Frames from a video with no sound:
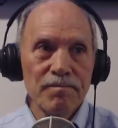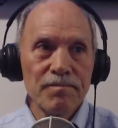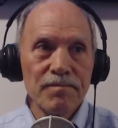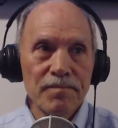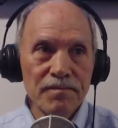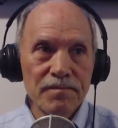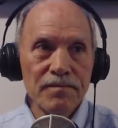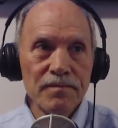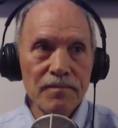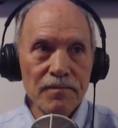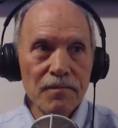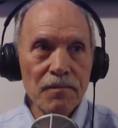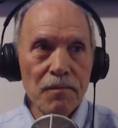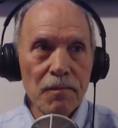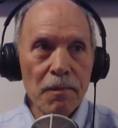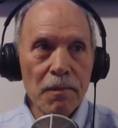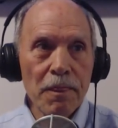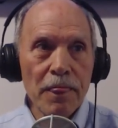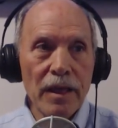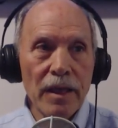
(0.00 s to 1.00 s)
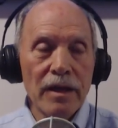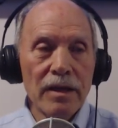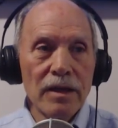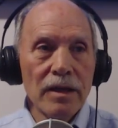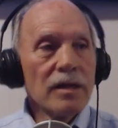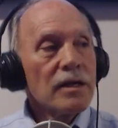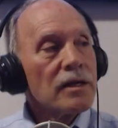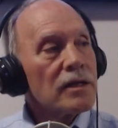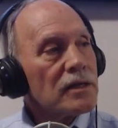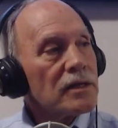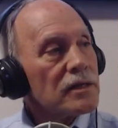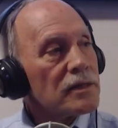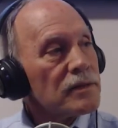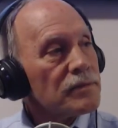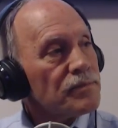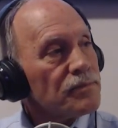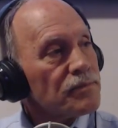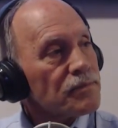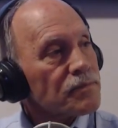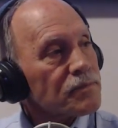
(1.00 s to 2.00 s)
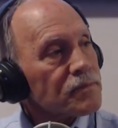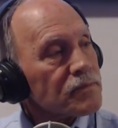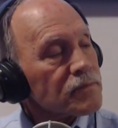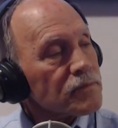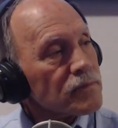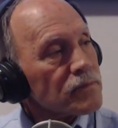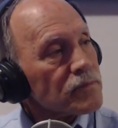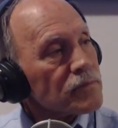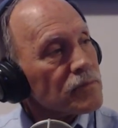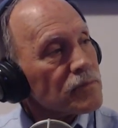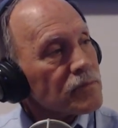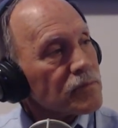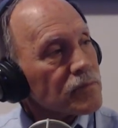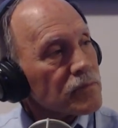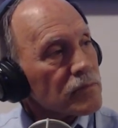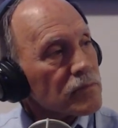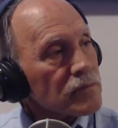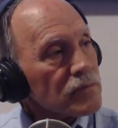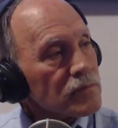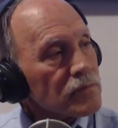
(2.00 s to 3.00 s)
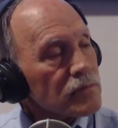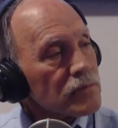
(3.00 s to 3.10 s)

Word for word: Okay. With St. John's, I assume uh, Joe